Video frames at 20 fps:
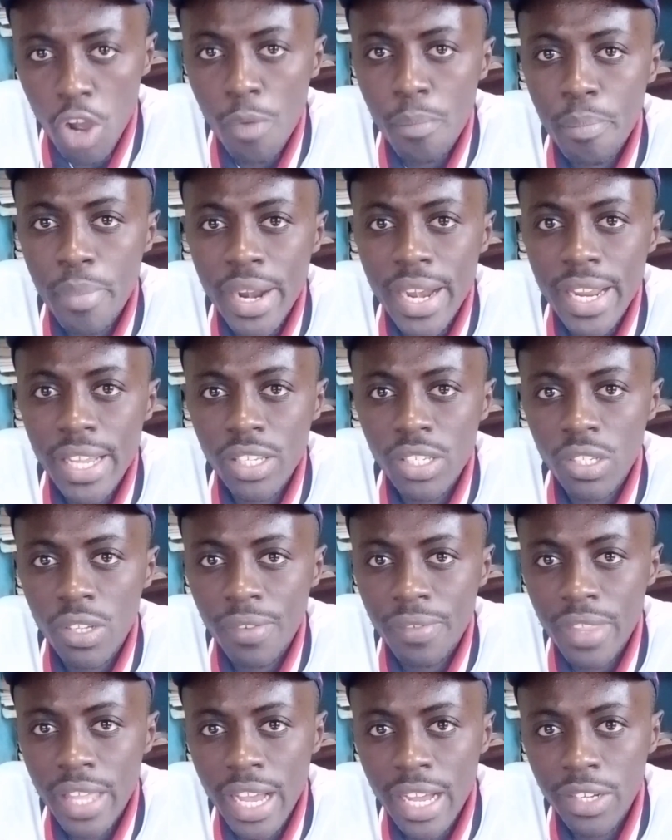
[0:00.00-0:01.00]
components
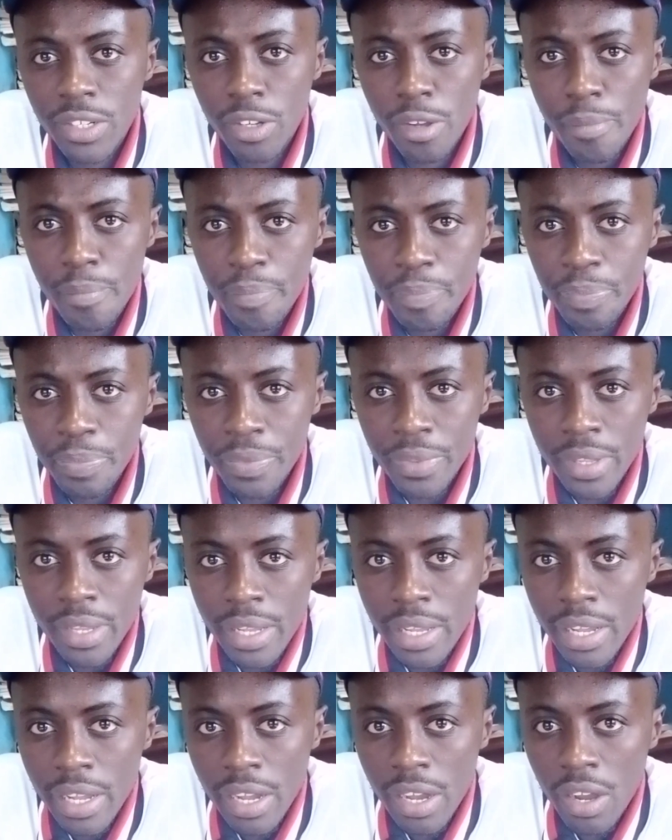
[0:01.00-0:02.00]
of the atom,
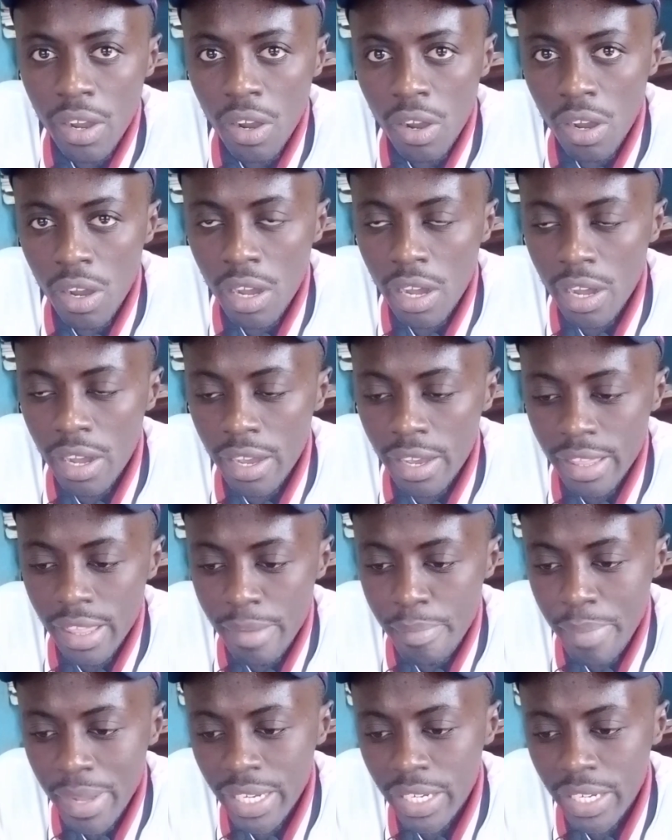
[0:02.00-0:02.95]
the